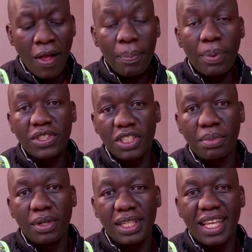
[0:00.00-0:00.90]
a
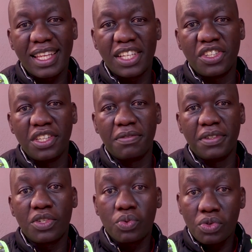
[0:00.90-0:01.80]
possible death
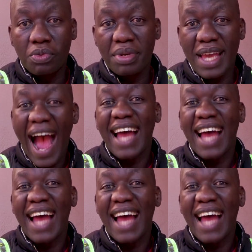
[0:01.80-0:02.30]
achieved. It would be